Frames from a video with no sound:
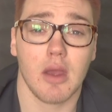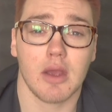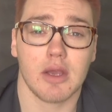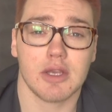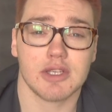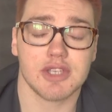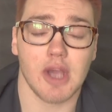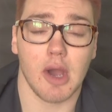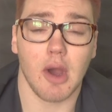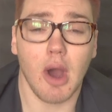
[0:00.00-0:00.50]

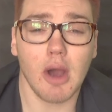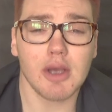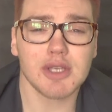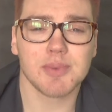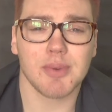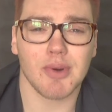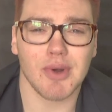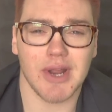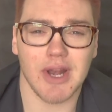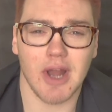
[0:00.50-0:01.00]
So I was
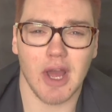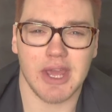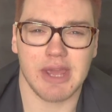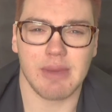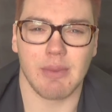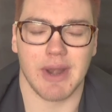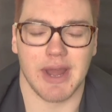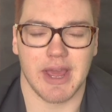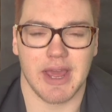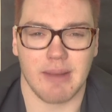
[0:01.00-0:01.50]
pretty lucky
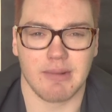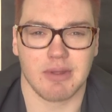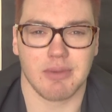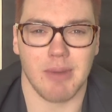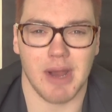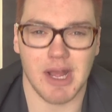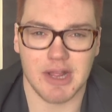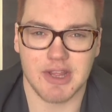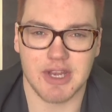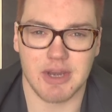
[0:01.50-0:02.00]
when it came to
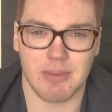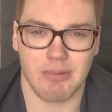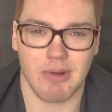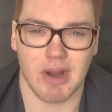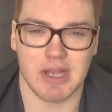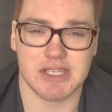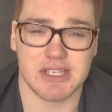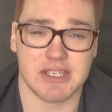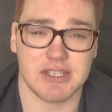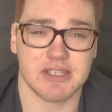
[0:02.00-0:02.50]
my
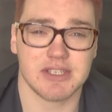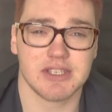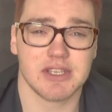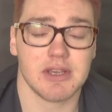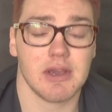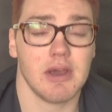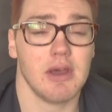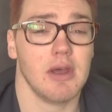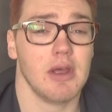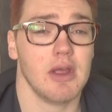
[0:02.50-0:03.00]
antidepressants.
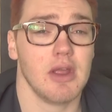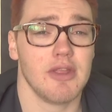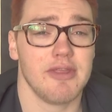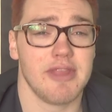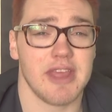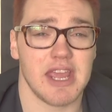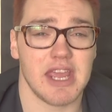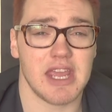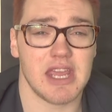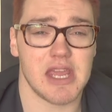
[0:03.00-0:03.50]

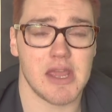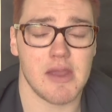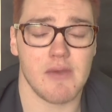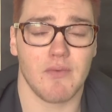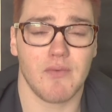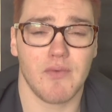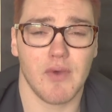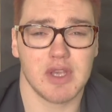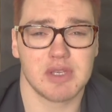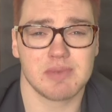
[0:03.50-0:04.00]
The
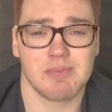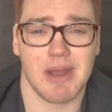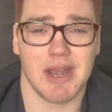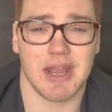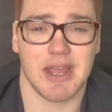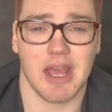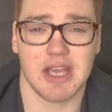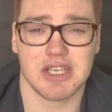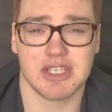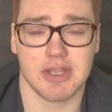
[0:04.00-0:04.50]
first
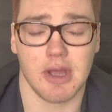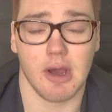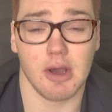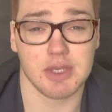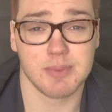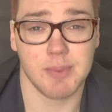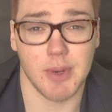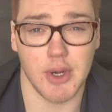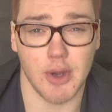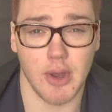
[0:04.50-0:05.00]
medication that I
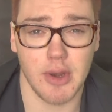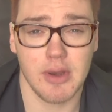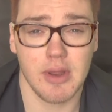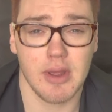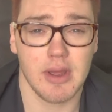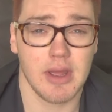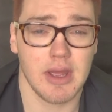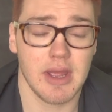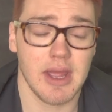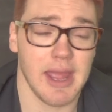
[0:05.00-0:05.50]
was put
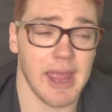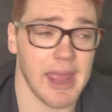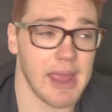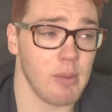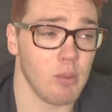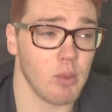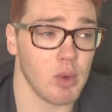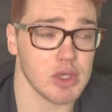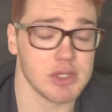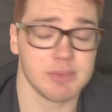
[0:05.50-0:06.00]
on,
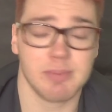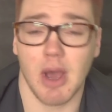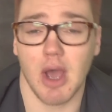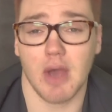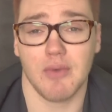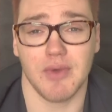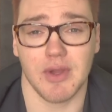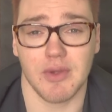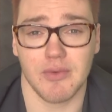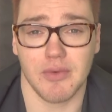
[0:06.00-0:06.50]
it was
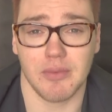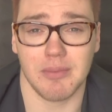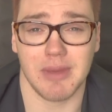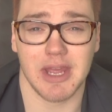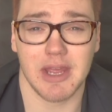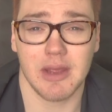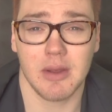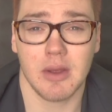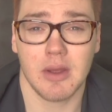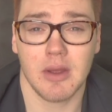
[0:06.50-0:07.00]
perfect for me.
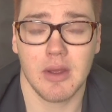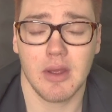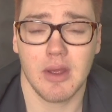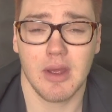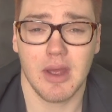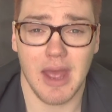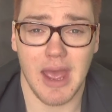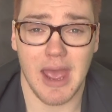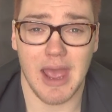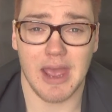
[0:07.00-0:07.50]

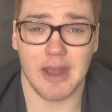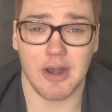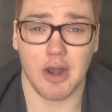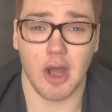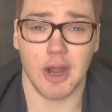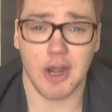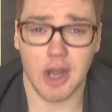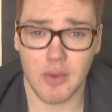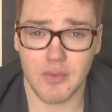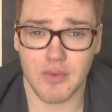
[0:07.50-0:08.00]
And
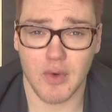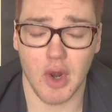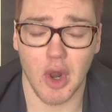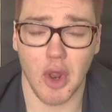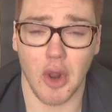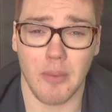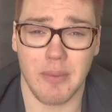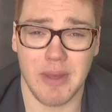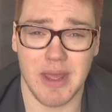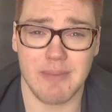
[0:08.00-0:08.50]
I know for a
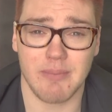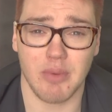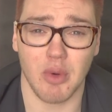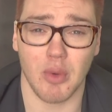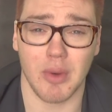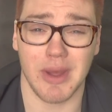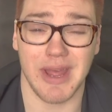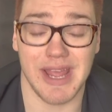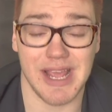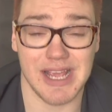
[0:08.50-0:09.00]
lot of
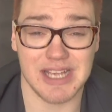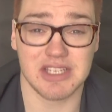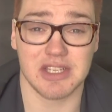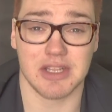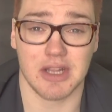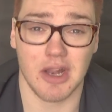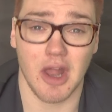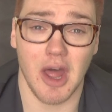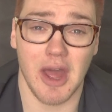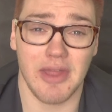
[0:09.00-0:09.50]
people it
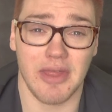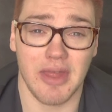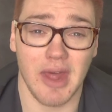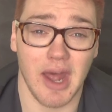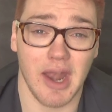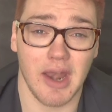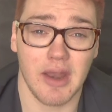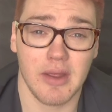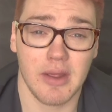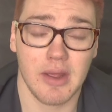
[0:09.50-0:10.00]
isn't like
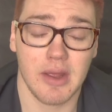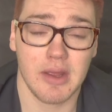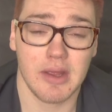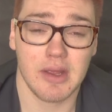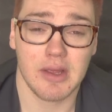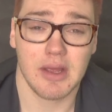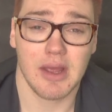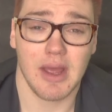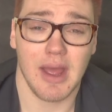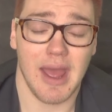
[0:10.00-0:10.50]
that.
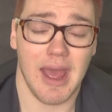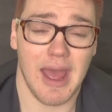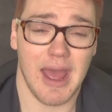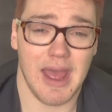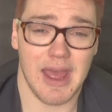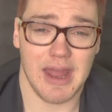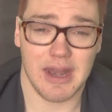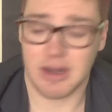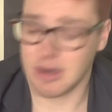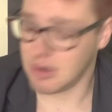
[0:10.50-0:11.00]

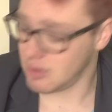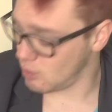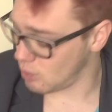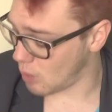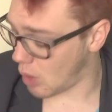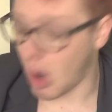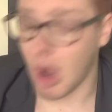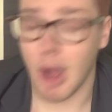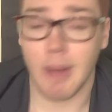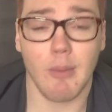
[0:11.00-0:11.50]
And
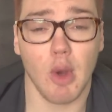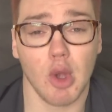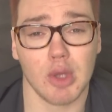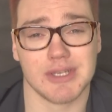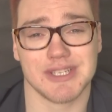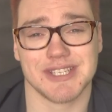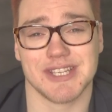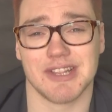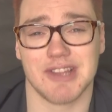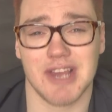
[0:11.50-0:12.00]
well, I'm on
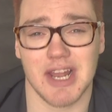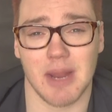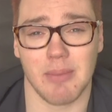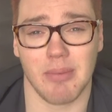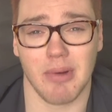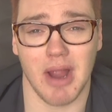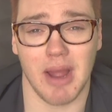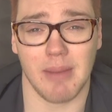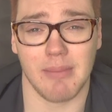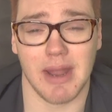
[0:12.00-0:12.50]

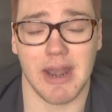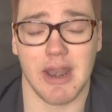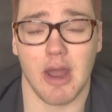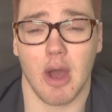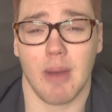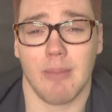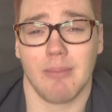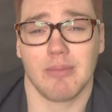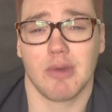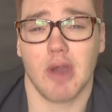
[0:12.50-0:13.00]
citalopram and
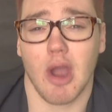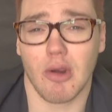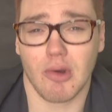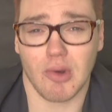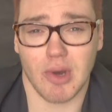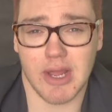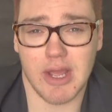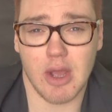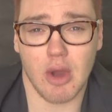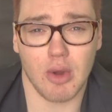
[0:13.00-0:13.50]
I'm
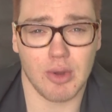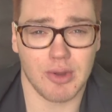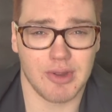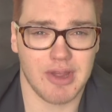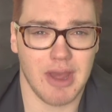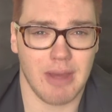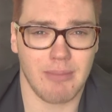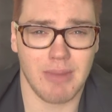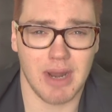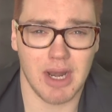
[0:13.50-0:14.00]
currently on
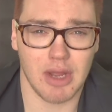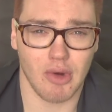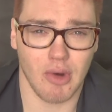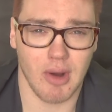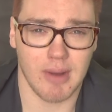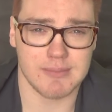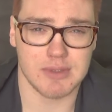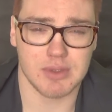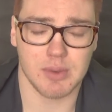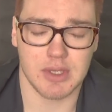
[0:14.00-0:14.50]
10
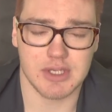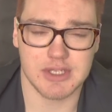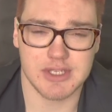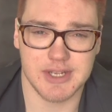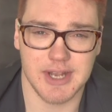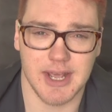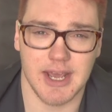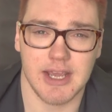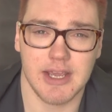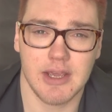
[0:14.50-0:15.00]
milligrams once a
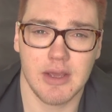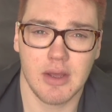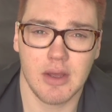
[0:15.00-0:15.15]
day.